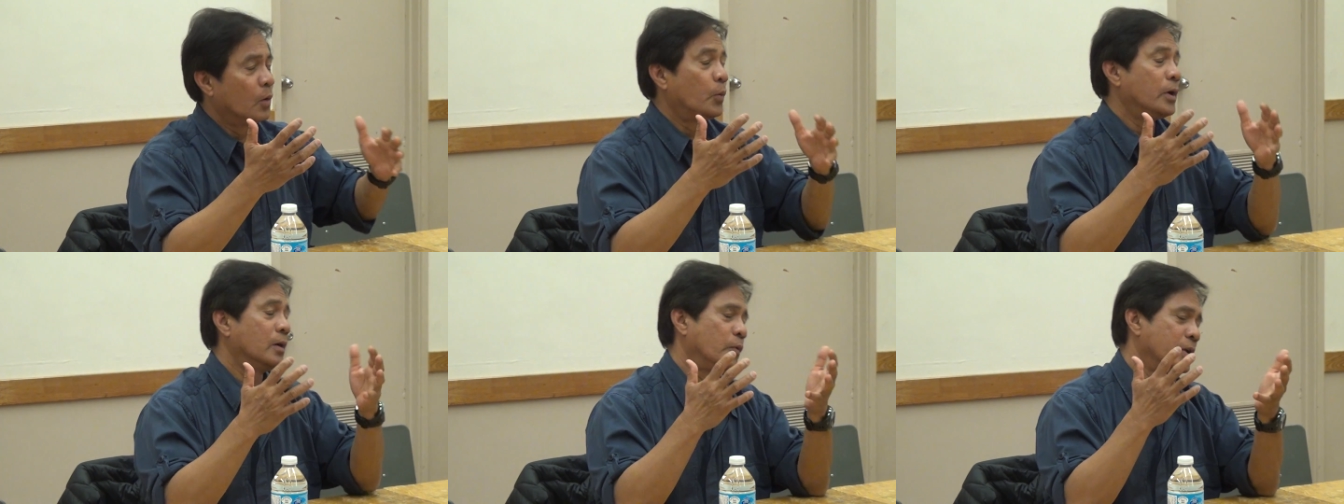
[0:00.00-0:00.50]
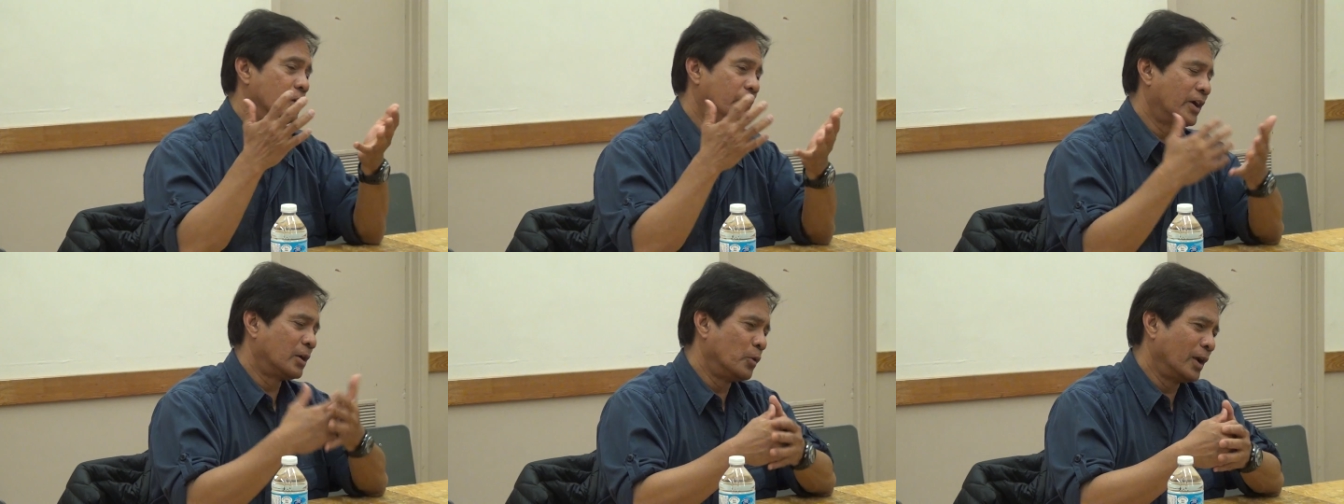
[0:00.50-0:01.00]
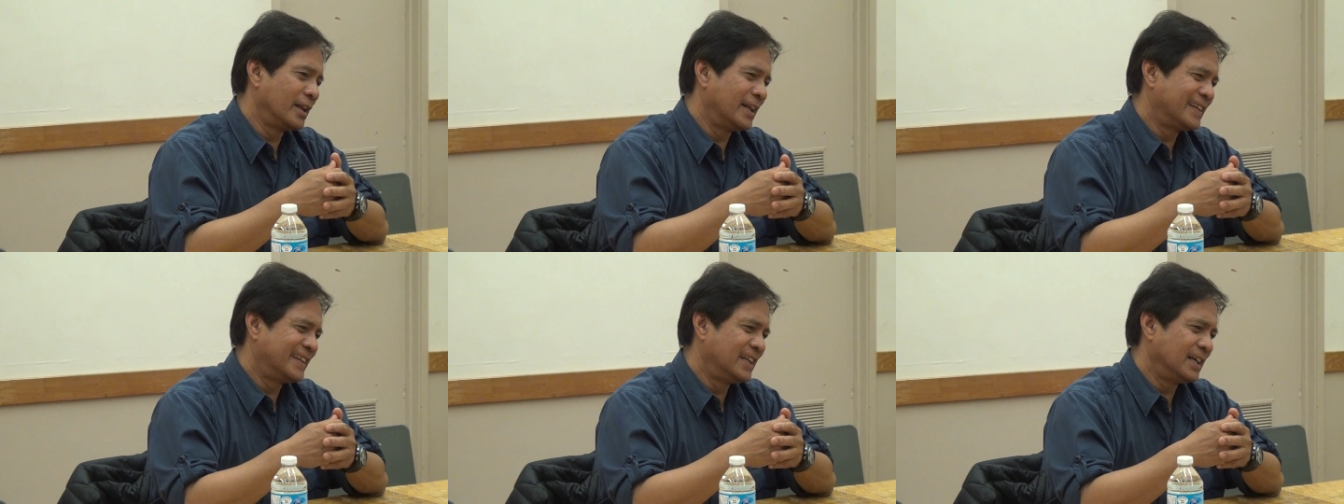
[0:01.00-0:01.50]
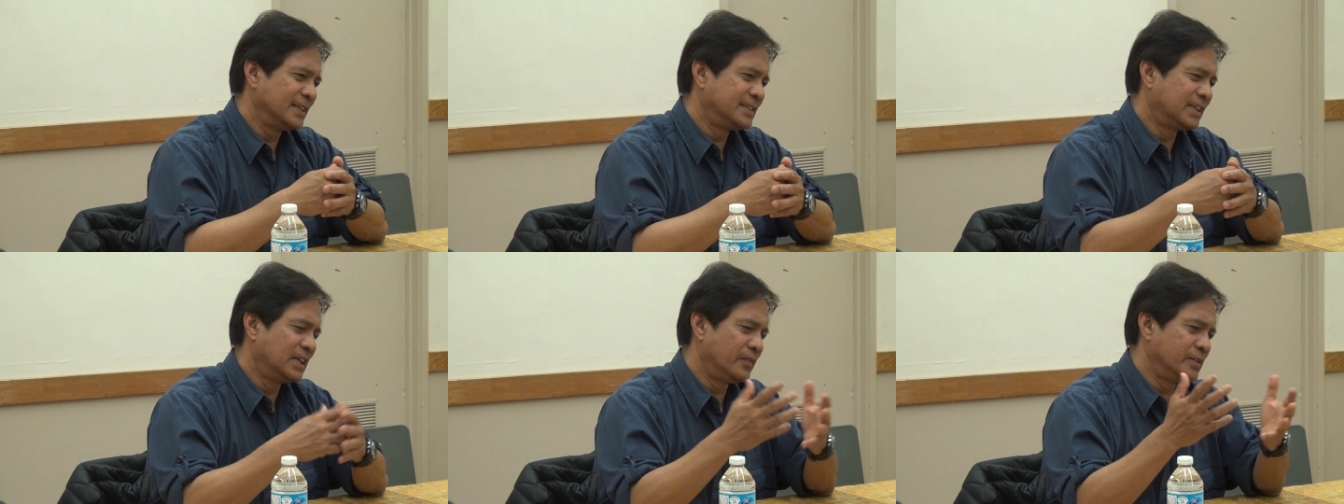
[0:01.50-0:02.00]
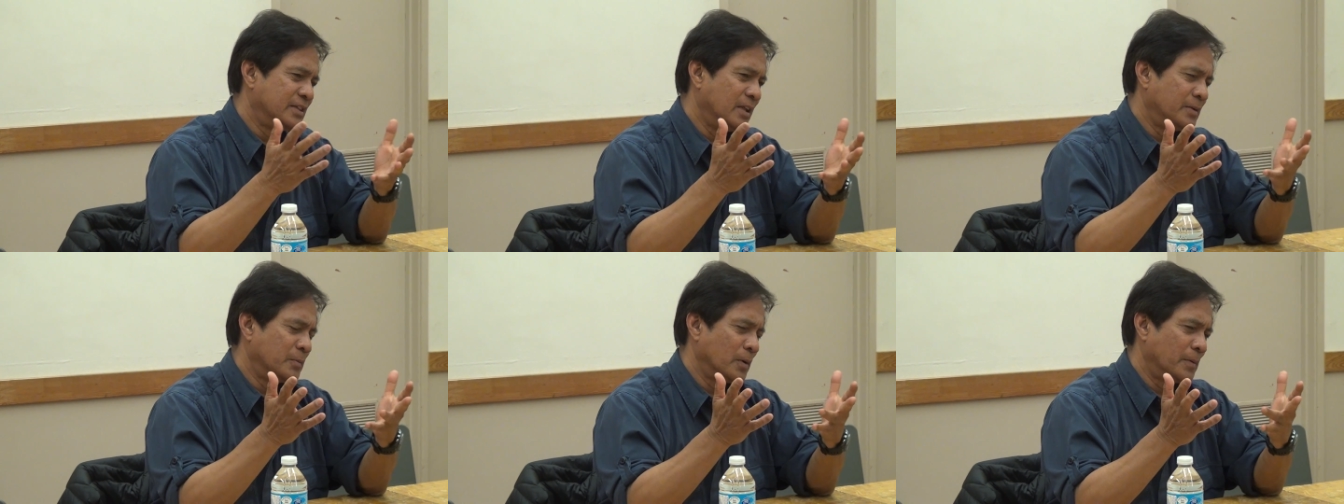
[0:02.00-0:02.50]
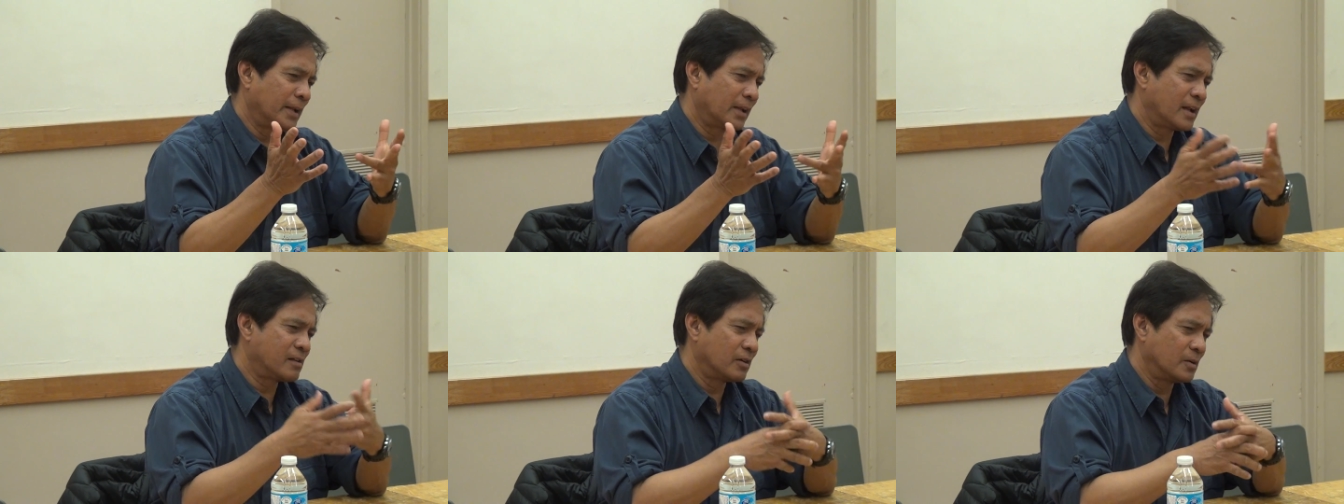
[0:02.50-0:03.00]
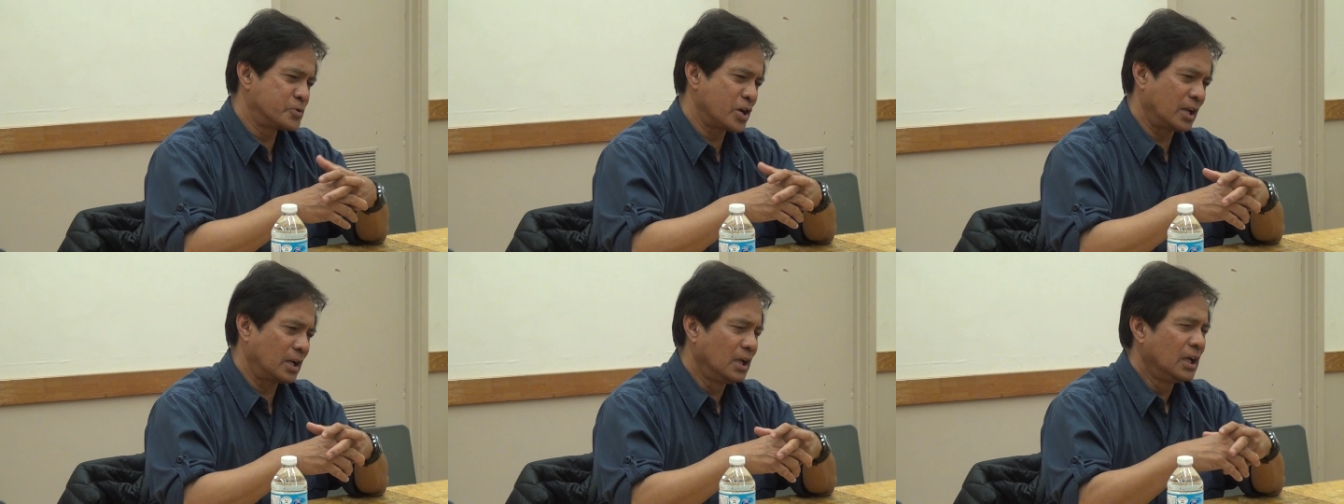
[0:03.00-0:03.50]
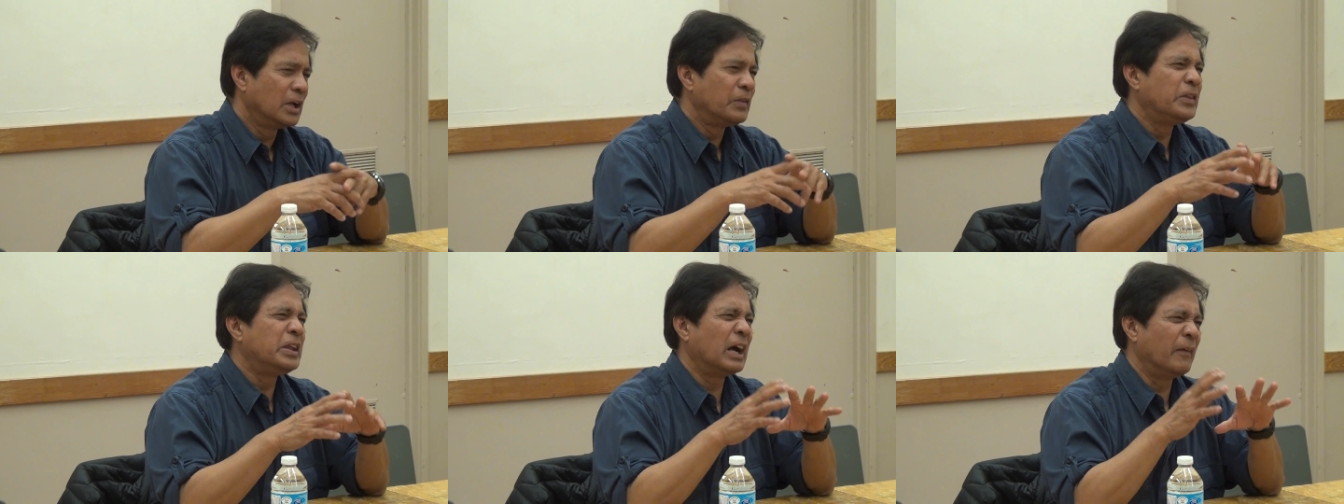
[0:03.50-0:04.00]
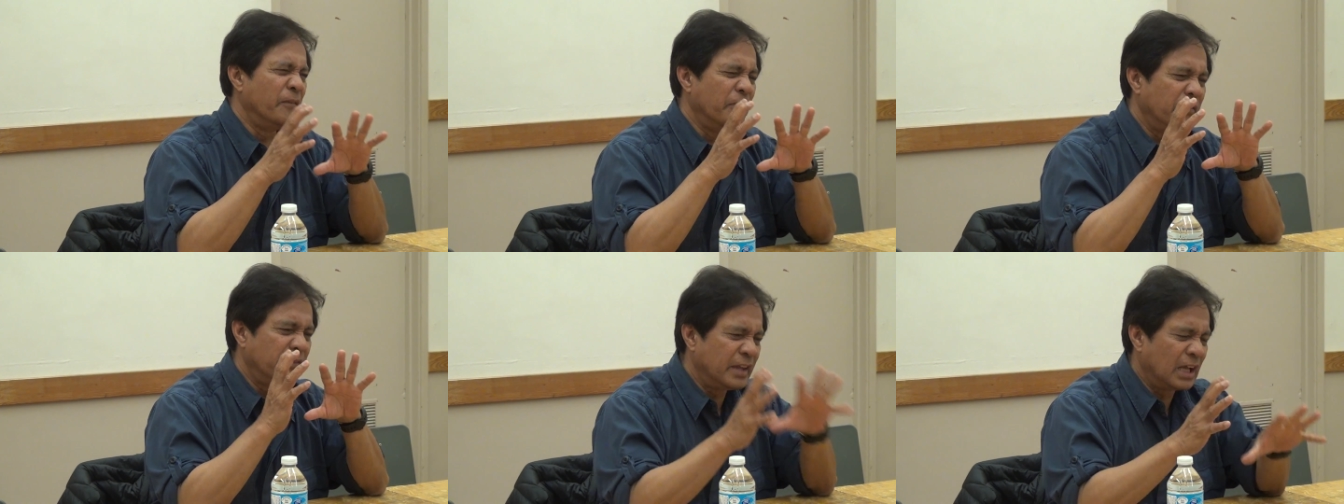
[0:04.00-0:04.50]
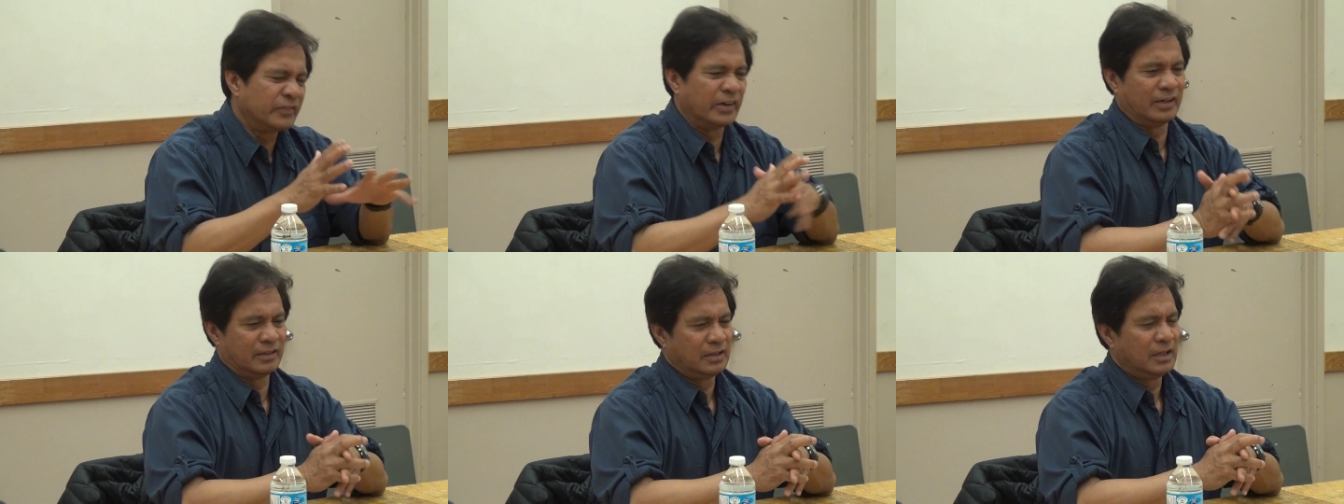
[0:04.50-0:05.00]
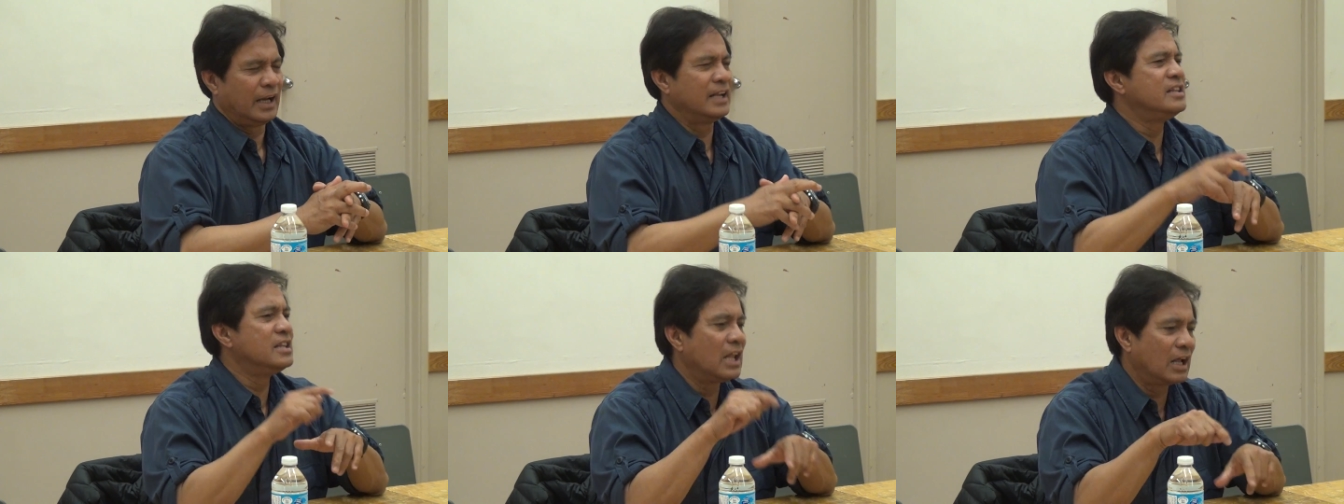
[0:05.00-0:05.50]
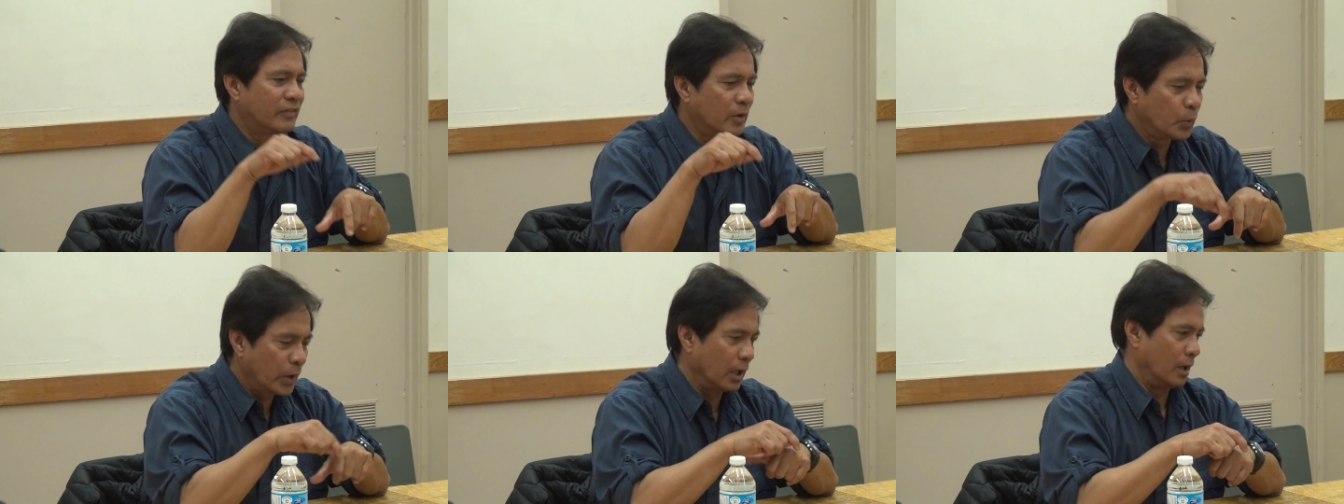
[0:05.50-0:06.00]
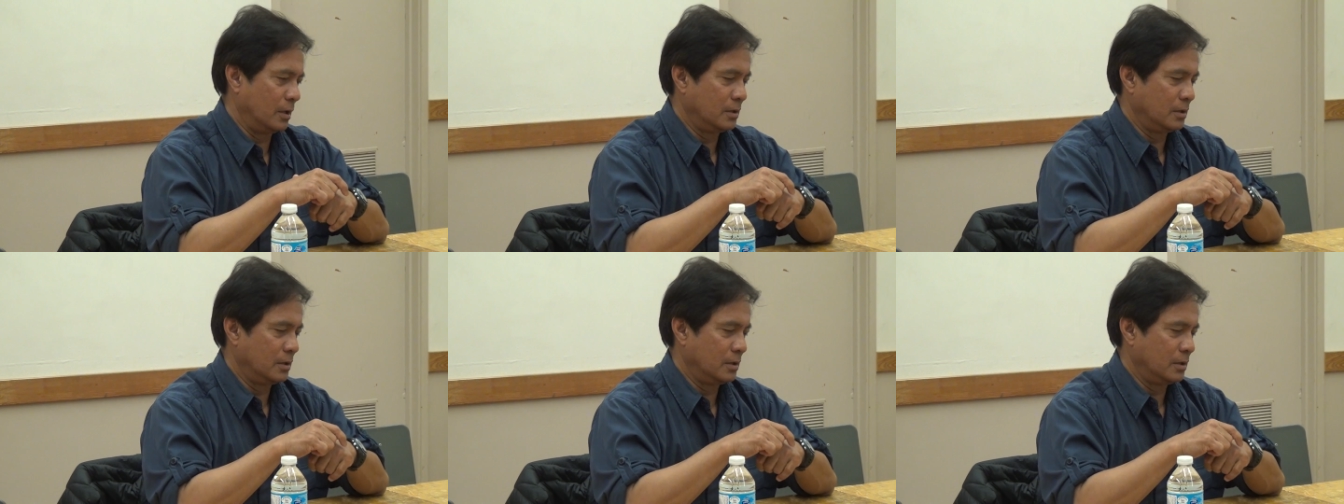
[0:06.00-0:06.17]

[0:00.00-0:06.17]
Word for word: We, we know very well that, that given the diplomatic history of China, they have never and never will,